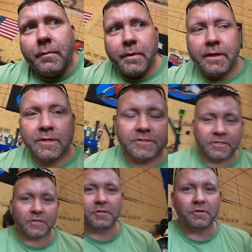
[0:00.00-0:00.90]

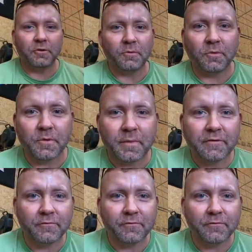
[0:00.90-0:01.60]
Because you don't want to be